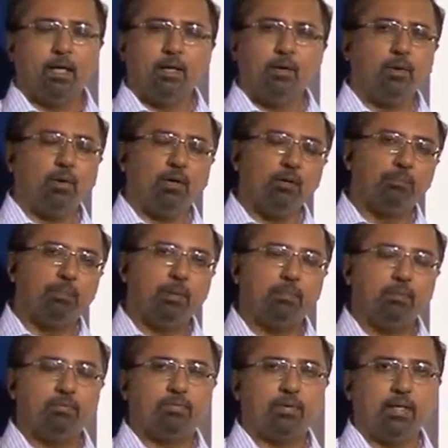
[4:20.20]
Now a lot of
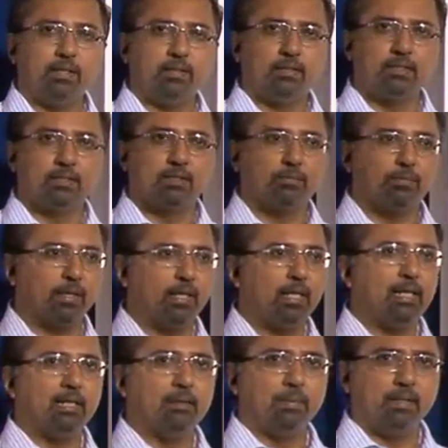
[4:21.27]
people find this a very
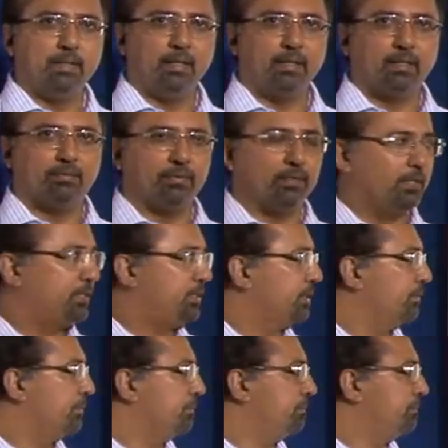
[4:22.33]
limiting
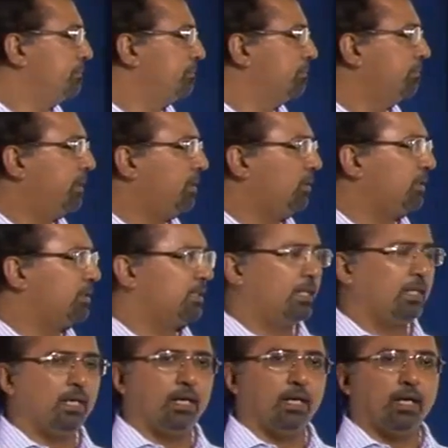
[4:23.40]
definition because
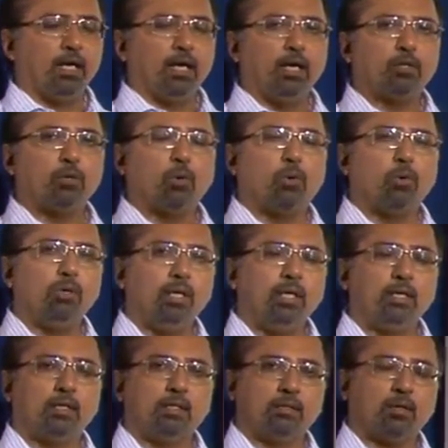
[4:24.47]
it
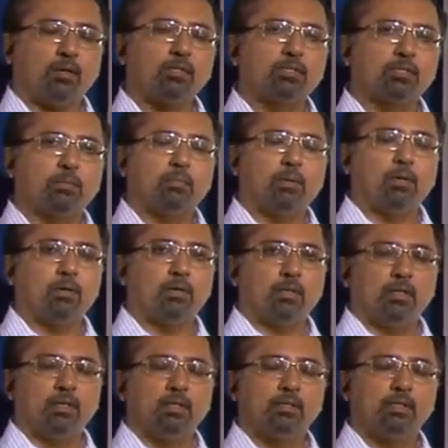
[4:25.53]
only talks about
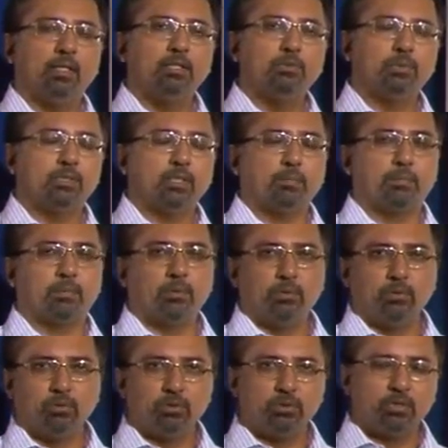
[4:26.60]
things which are
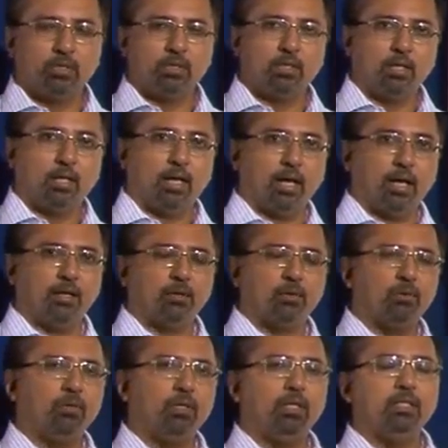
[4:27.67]
produced and it
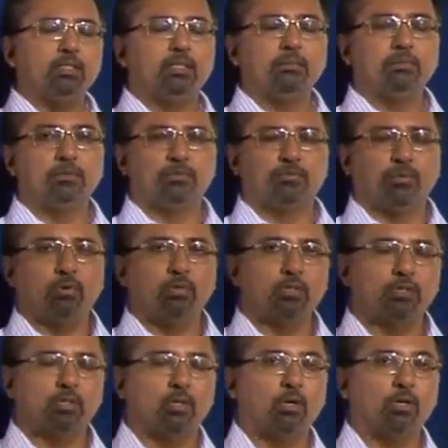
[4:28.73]
only seems to
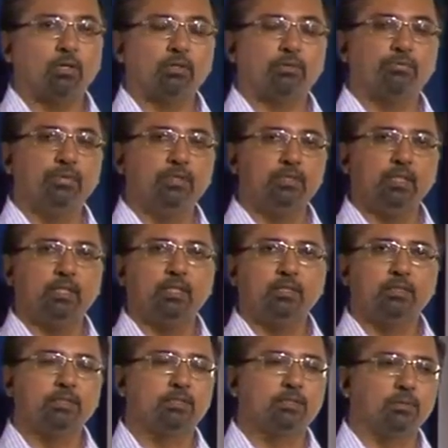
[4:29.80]
focus a lot on the physical
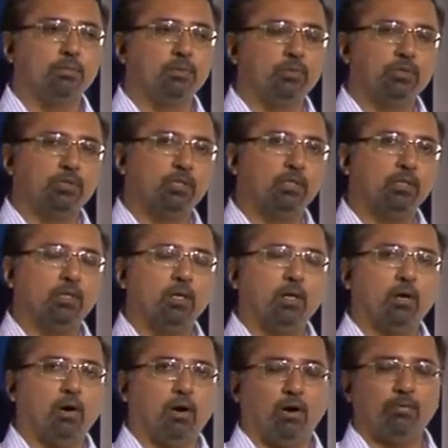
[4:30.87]
distribution
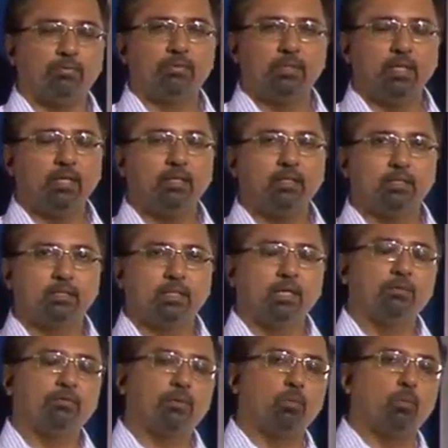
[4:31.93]
of things
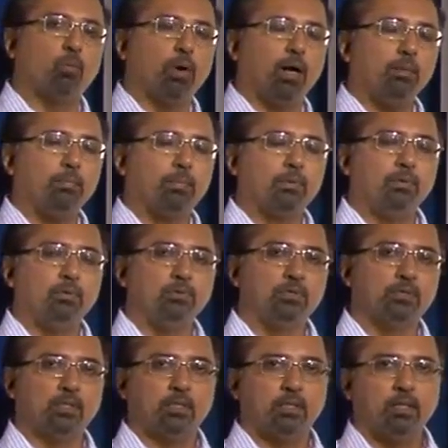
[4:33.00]
from one
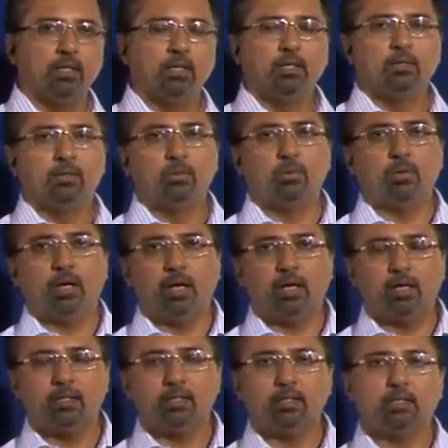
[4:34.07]
producer to
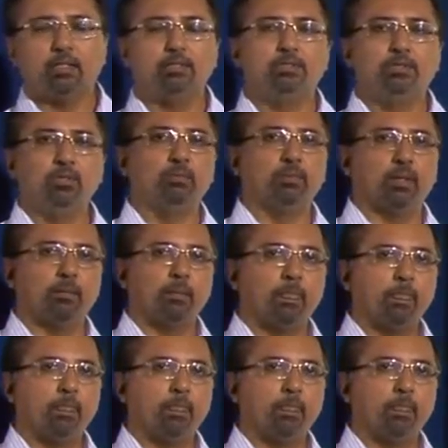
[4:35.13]
another consumer.